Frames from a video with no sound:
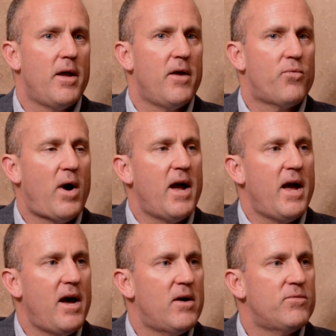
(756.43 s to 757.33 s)
If I
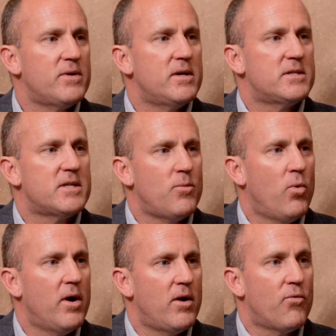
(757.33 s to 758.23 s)
have
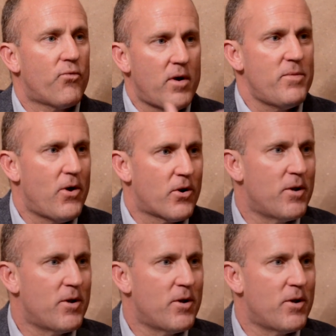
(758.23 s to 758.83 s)
someone from their